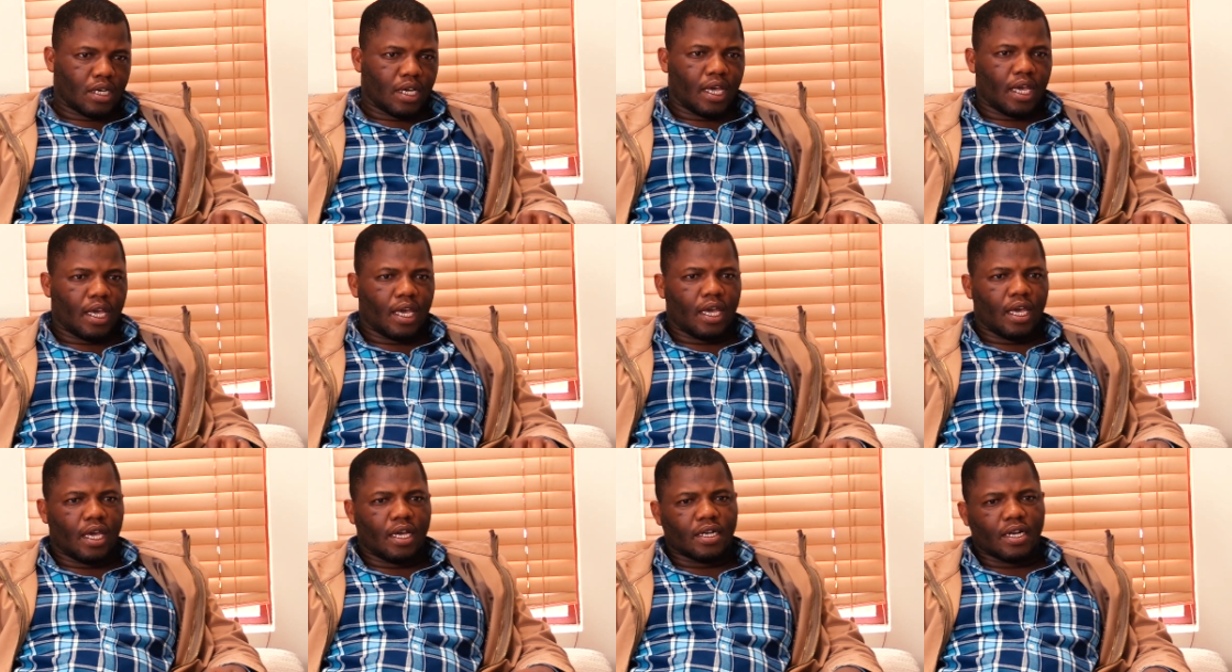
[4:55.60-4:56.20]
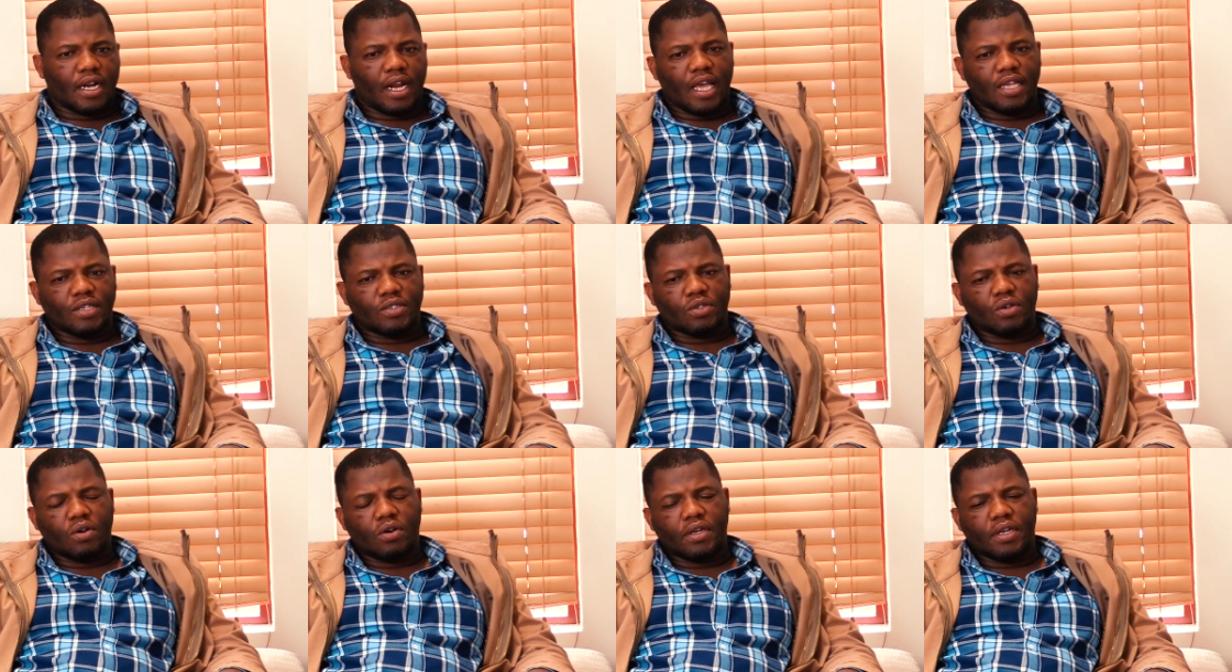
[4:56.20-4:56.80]
uh,
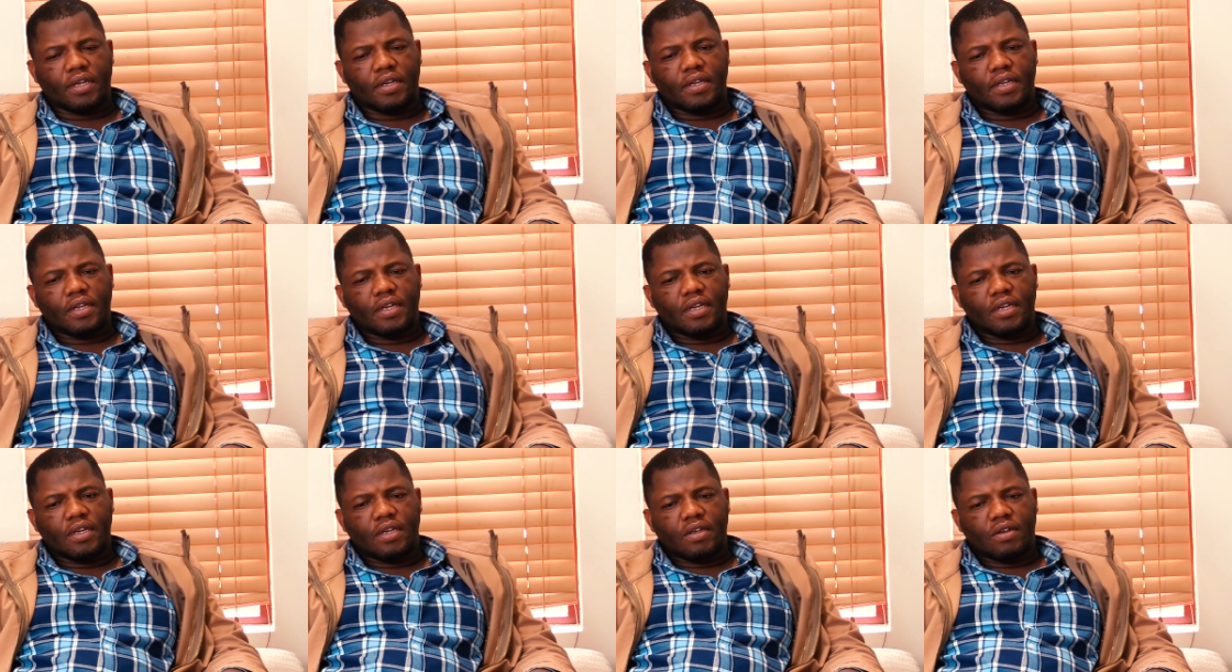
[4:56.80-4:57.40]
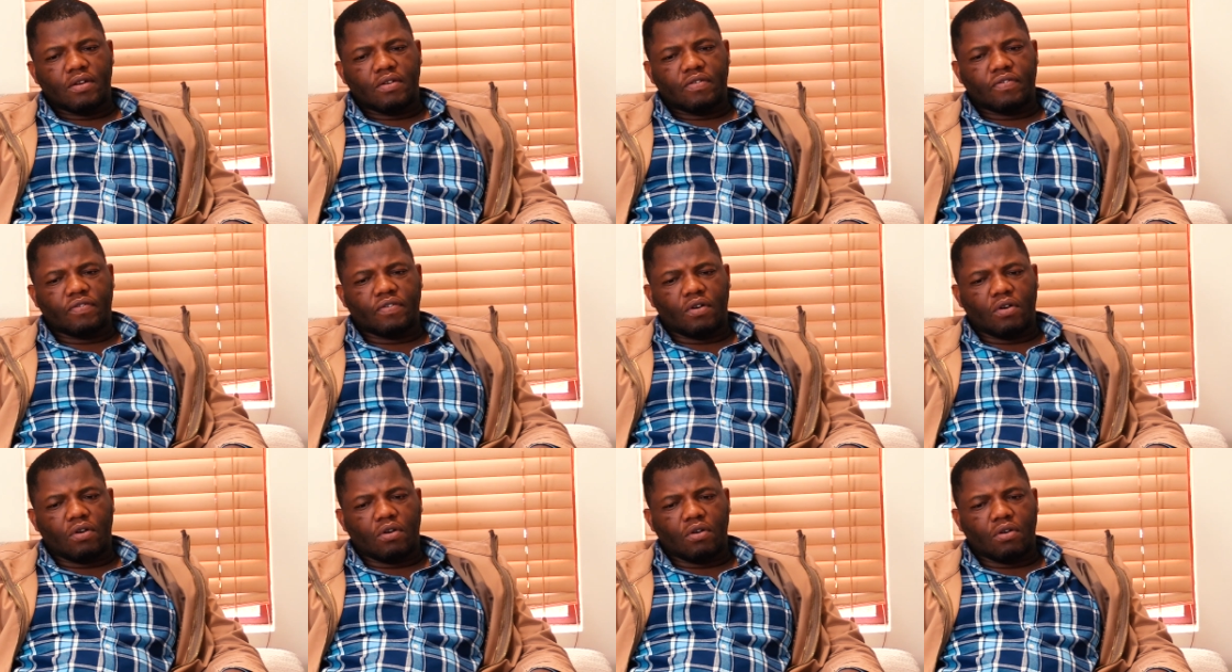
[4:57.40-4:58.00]
relies on
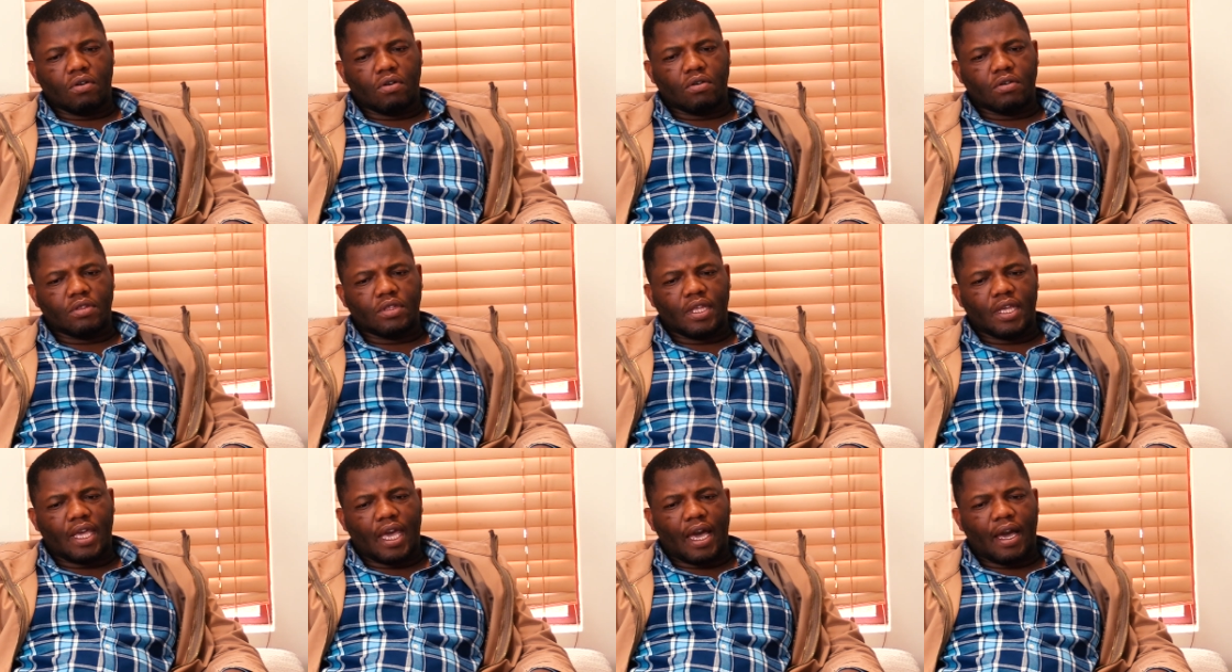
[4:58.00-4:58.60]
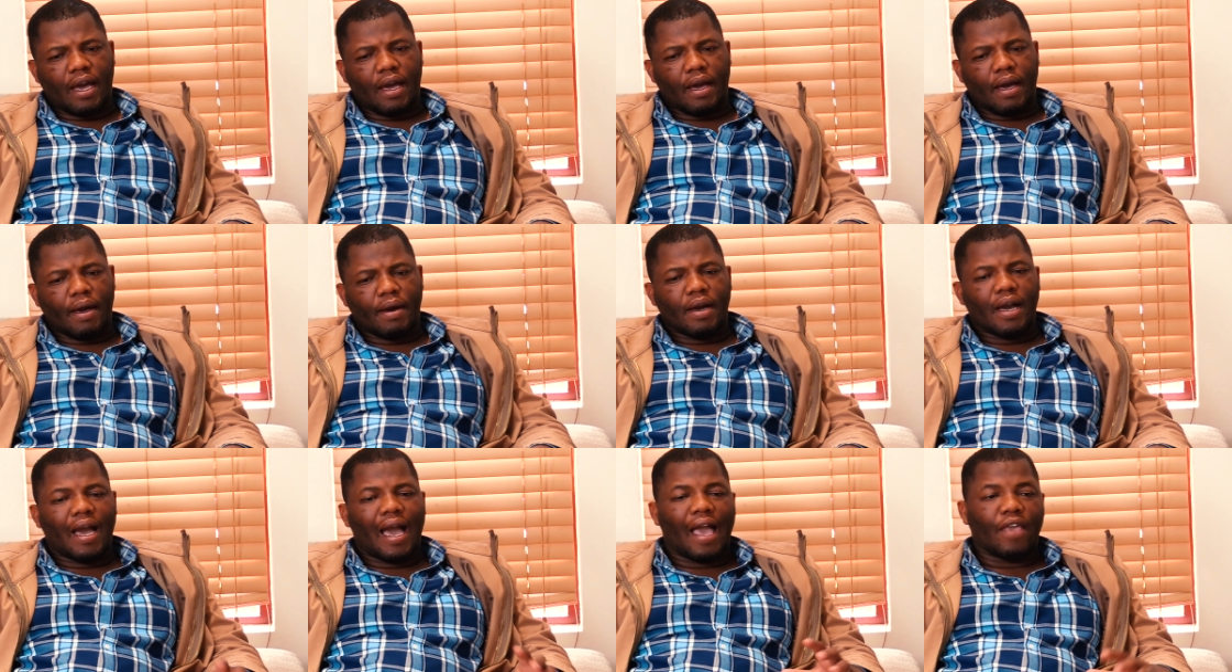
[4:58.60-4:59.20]
for their
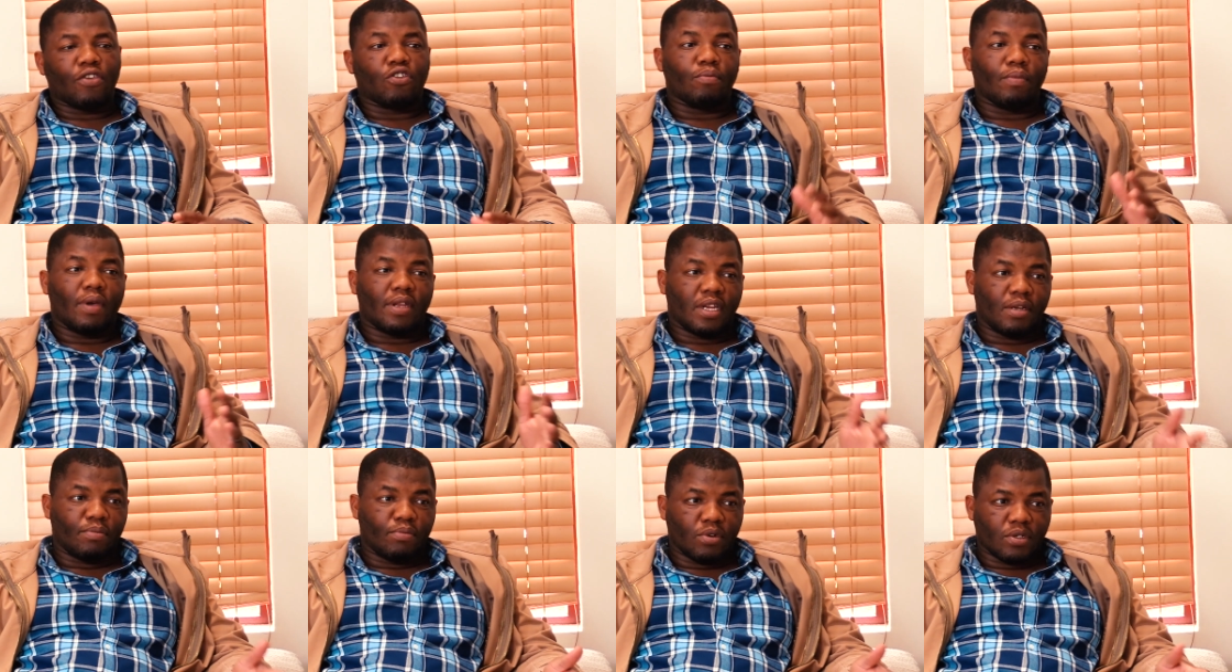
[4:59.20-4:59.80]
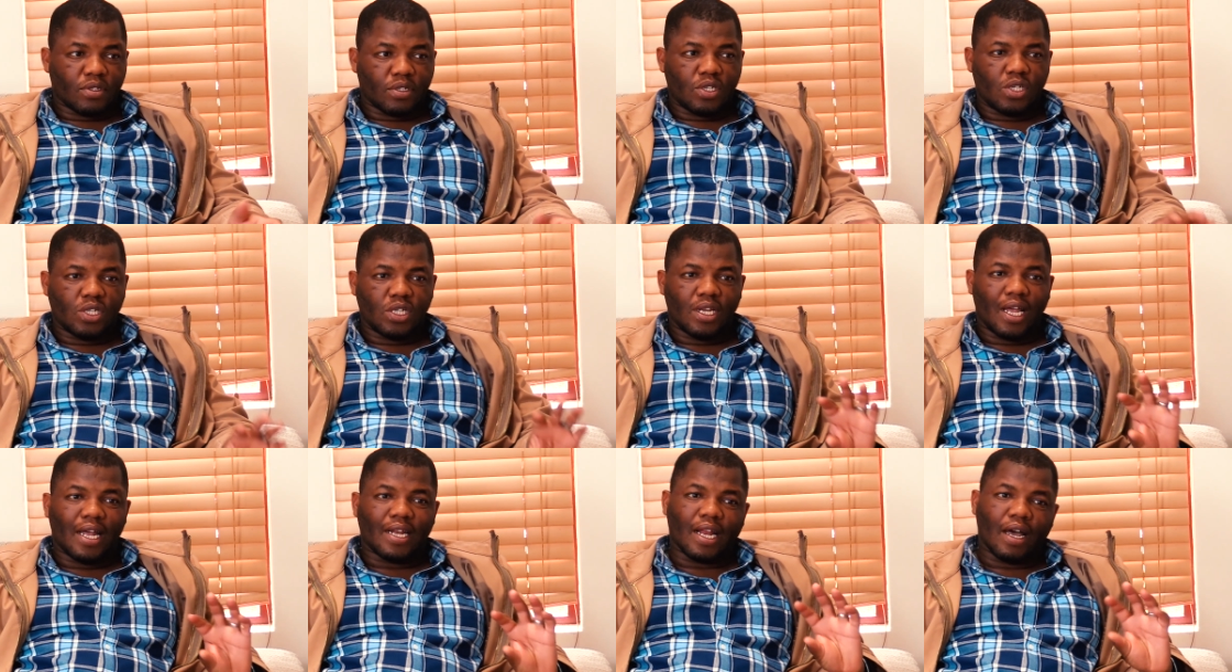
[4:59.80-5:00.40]
argument and
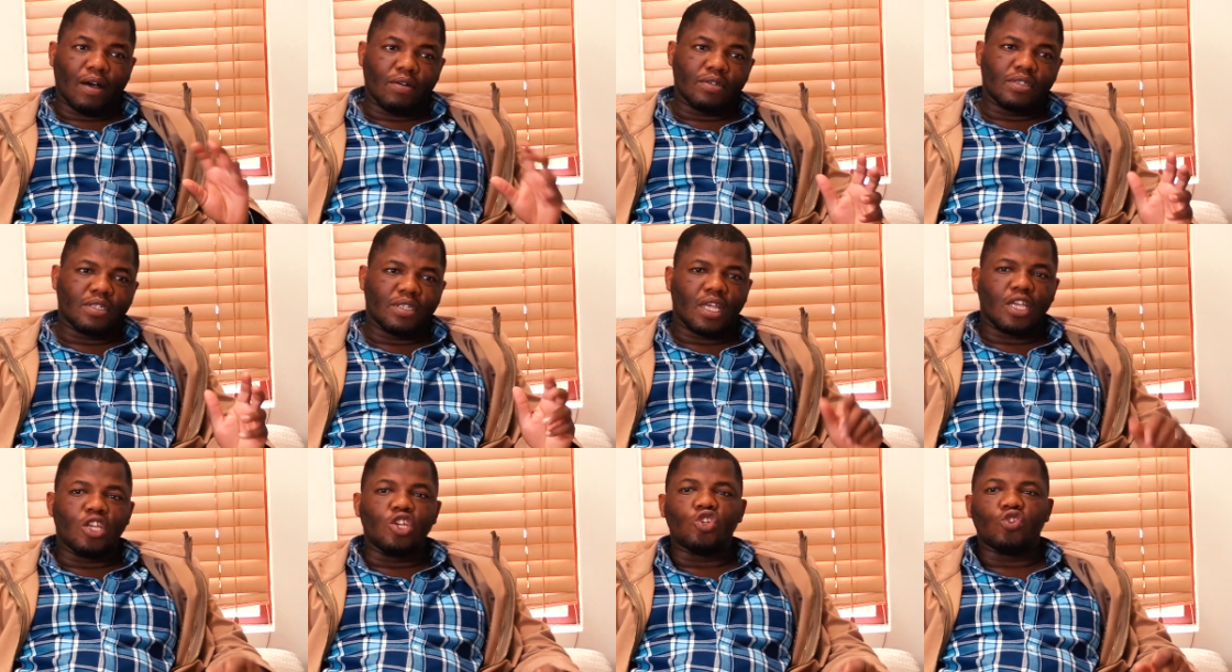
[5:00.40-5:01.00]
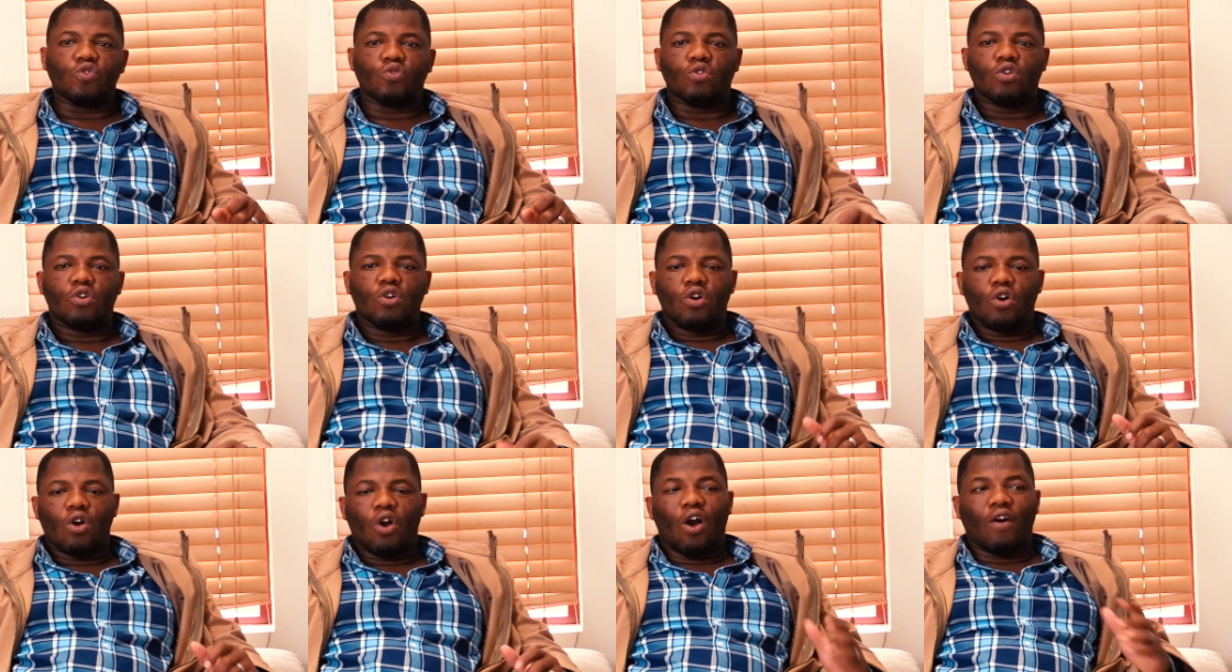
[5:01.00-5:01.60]
position around the issue
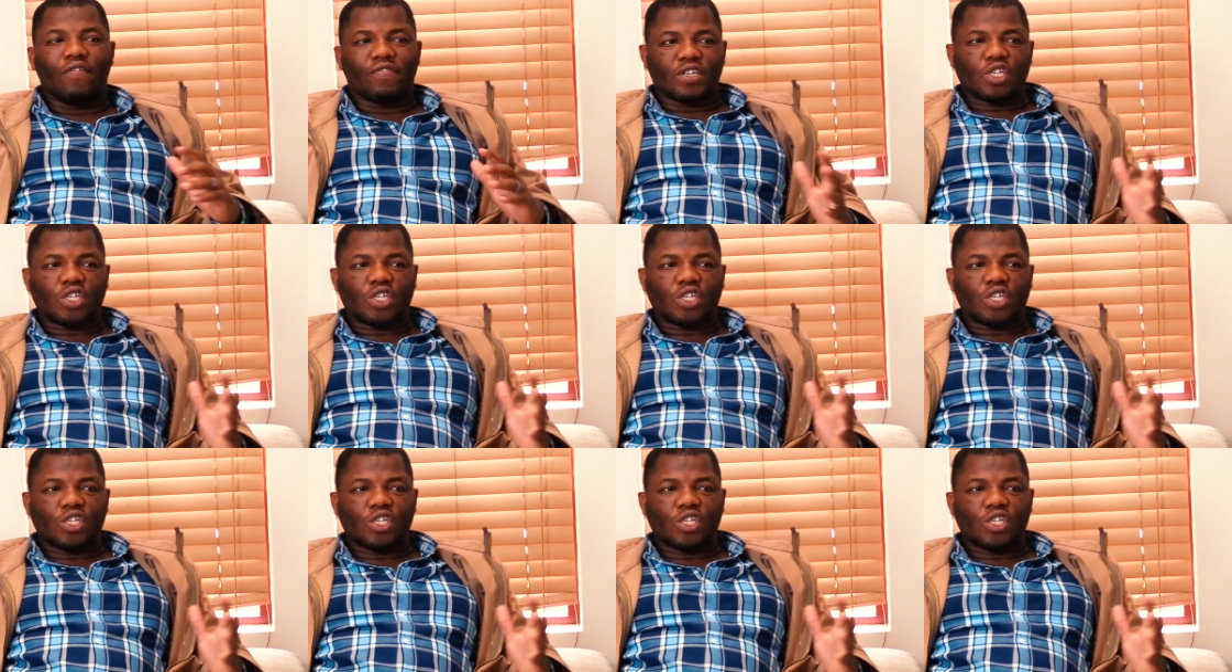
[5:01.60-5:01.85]
of